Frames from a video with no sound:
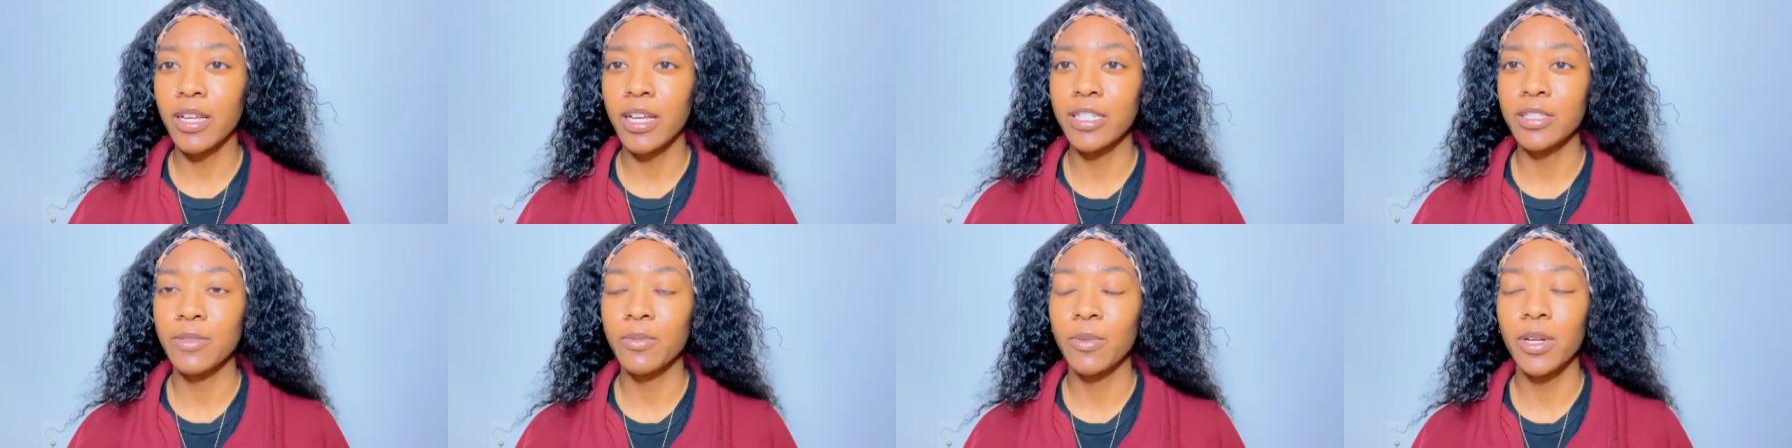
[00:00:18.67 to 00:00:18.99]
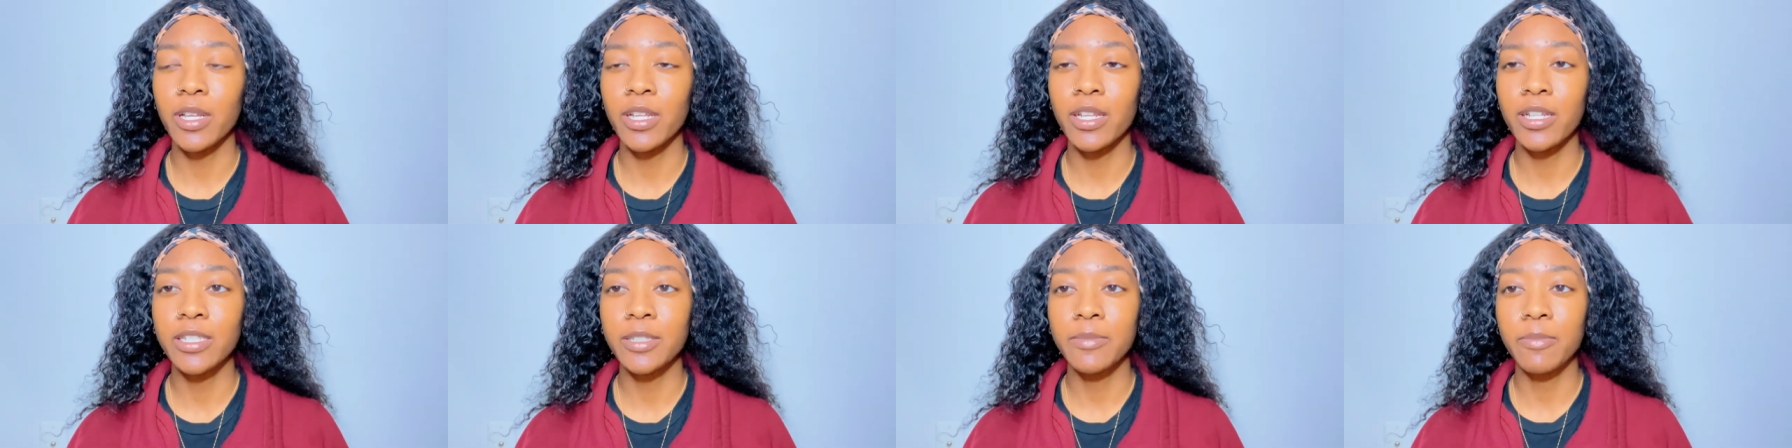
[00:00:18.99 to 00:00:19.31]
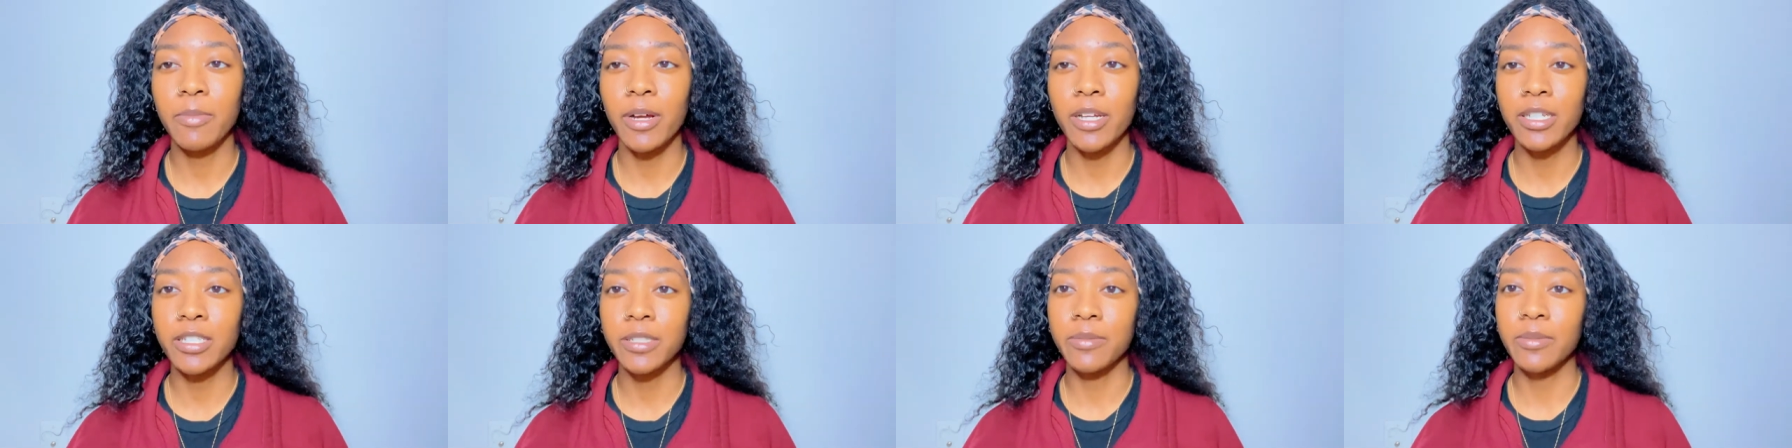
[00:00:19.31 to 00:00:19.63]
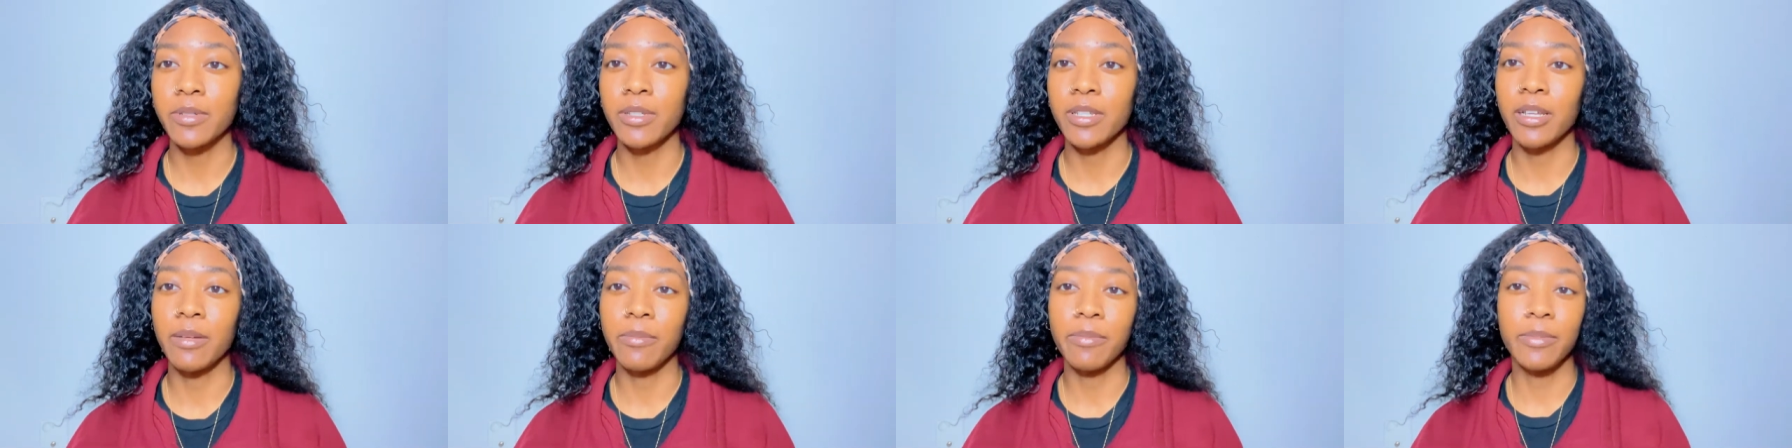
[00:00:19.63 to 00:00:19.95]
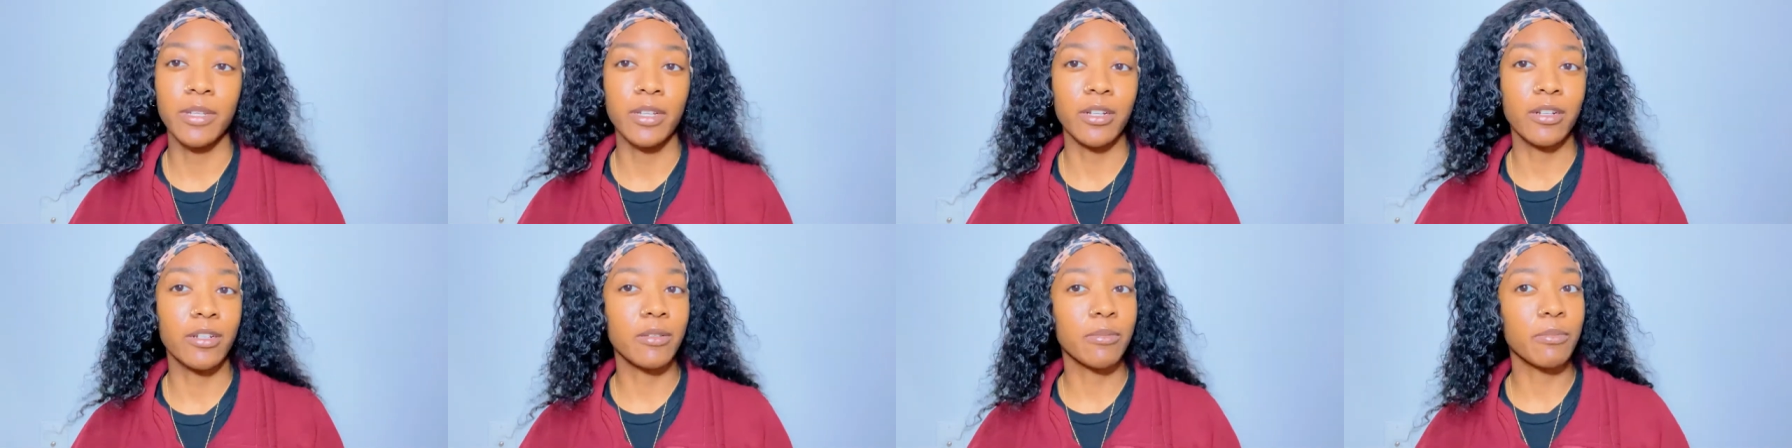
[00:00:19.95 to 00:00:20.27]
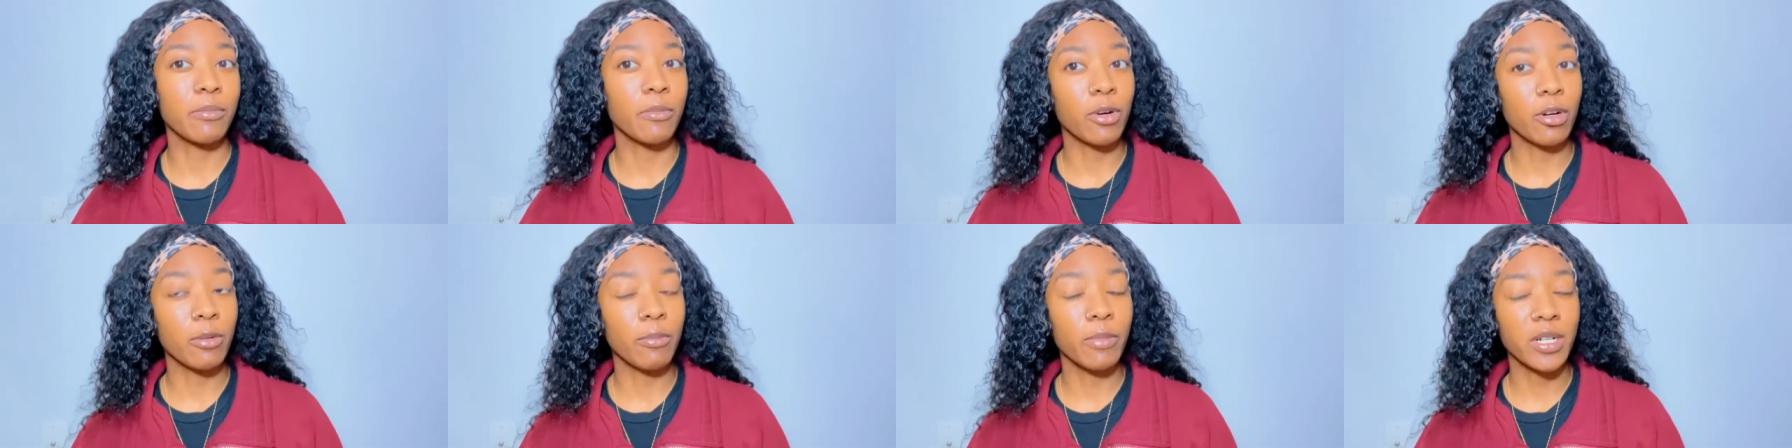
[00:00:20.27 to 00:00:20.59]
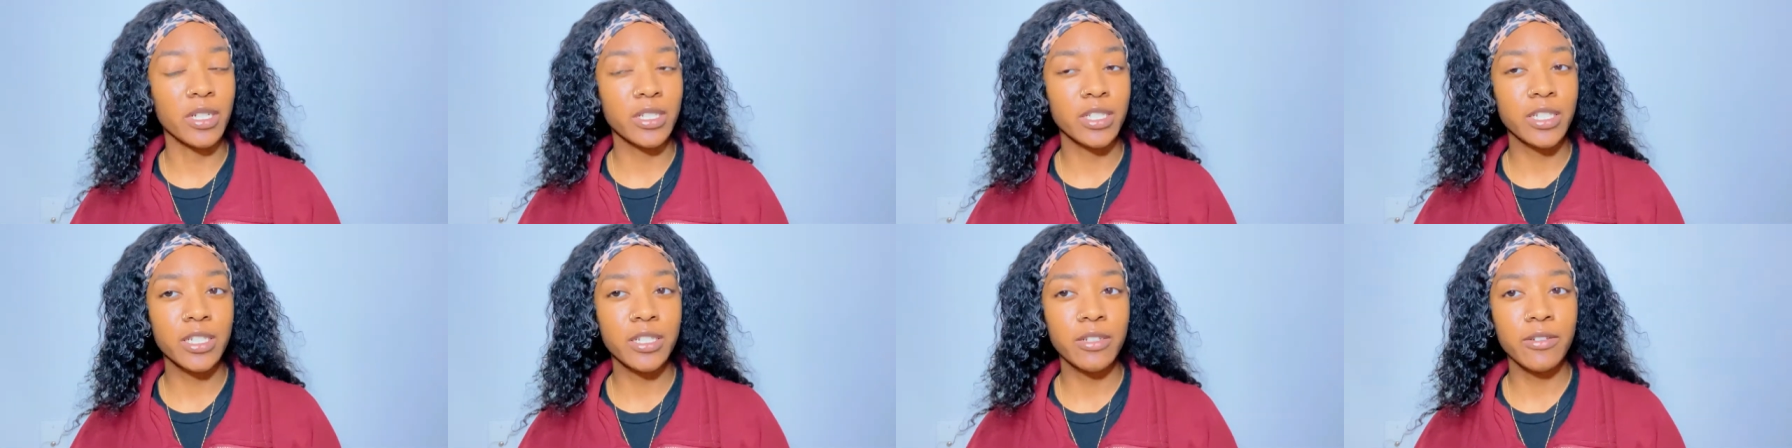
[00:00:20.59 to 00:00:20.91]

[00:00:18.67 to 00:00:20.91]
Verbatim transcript: as well as possibly let me learn more about